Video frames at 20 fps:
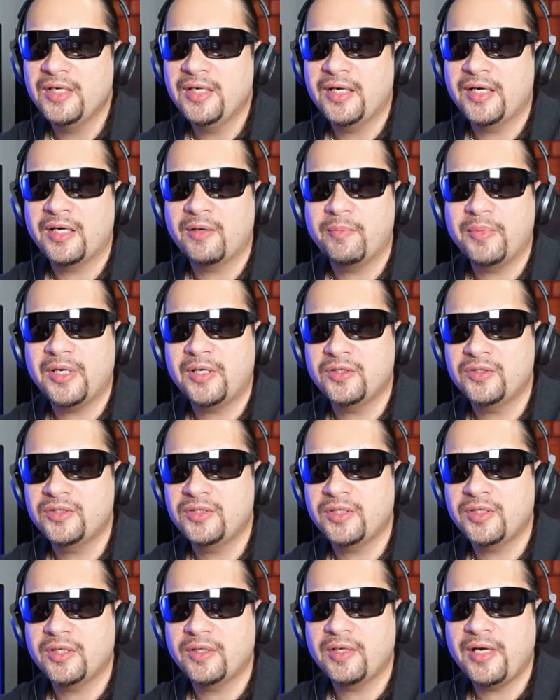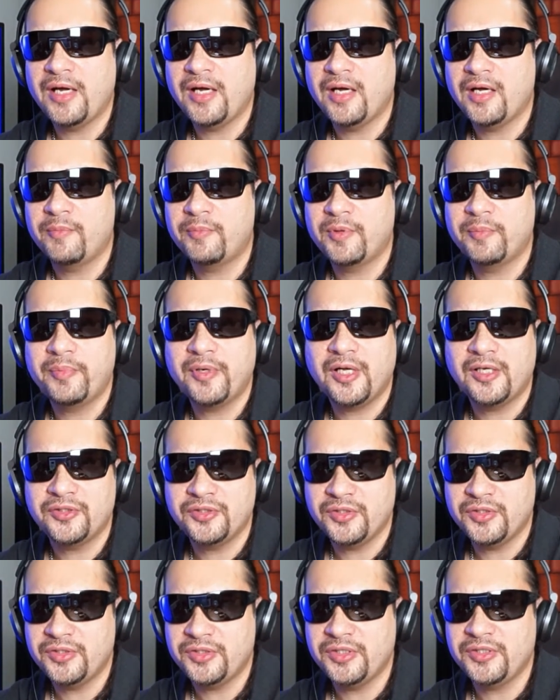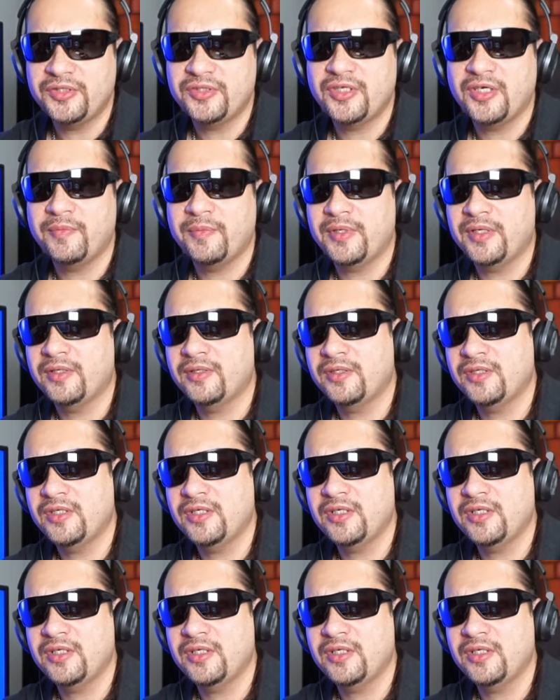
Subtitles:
and about a propulsion system, and